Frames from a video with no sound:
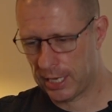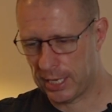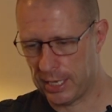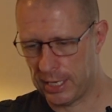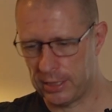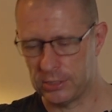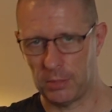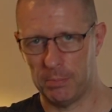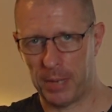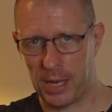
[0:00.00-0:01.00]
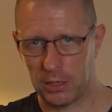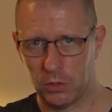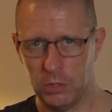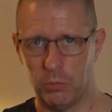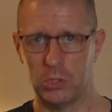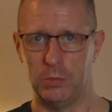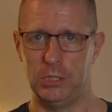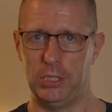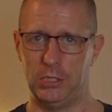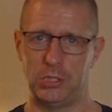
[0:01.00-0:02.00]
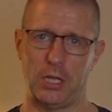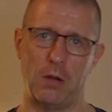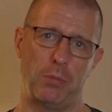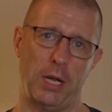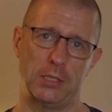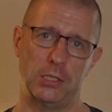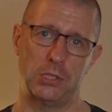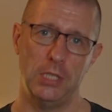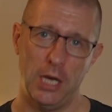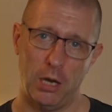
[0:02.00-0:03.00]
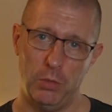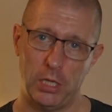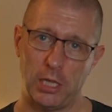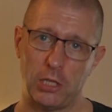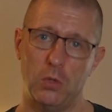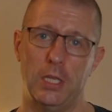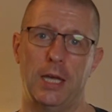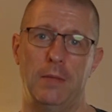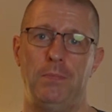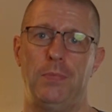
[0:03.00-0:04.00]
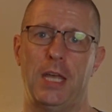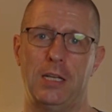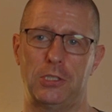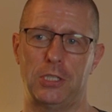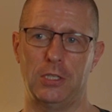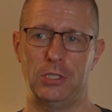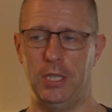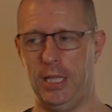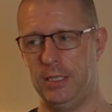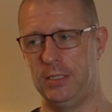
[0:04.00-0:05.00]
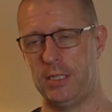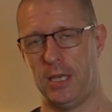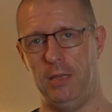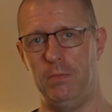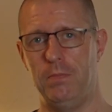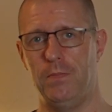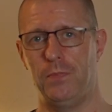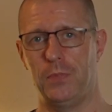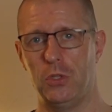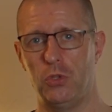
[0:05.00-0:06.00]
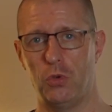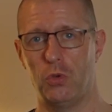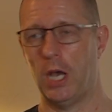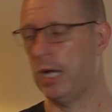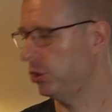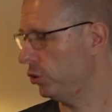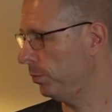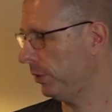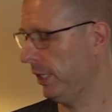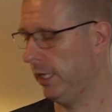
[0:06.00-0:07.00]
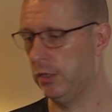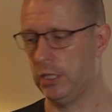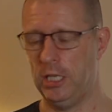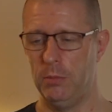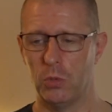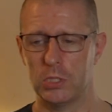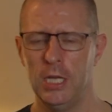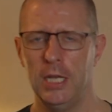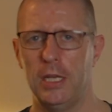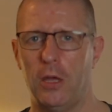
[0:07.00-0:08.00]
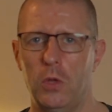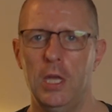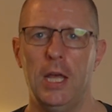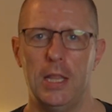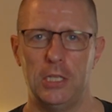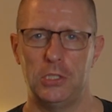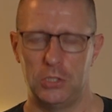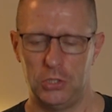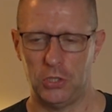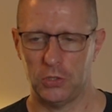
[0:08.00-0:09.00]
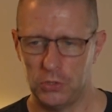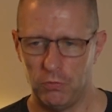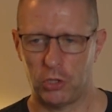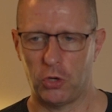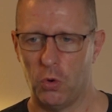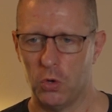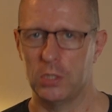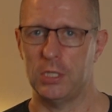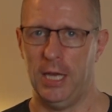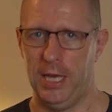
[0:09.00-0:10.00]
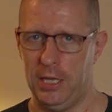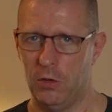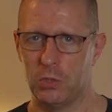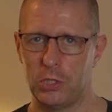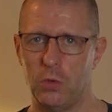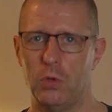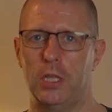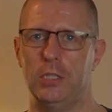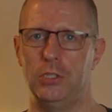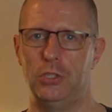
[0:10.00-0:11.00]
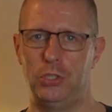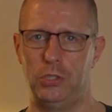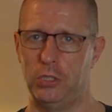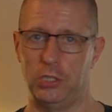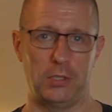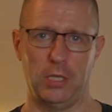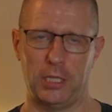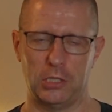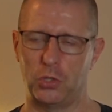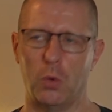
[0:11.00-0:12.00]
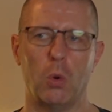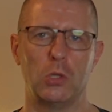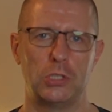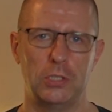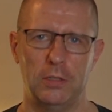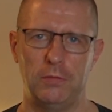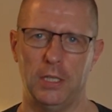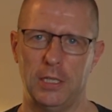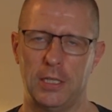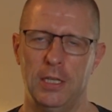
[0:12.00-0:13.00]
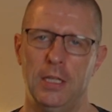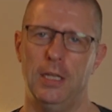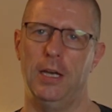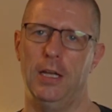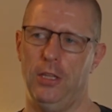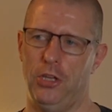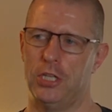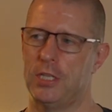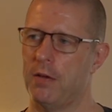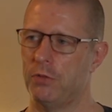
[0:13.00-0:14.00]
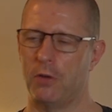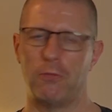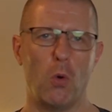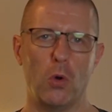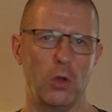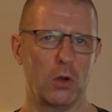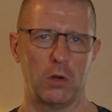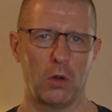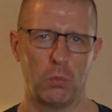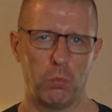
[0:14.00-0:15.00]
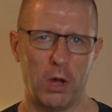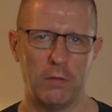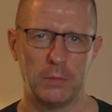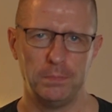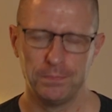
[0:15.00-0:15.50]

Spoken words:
there's a barrel on the bottom that says start practice, and when you click on that, that starts to then time you as you play on the keyboard. Now, this doesn't record any audio. This is just like a stopwatch, if you like, that you could have on your phone or whatever.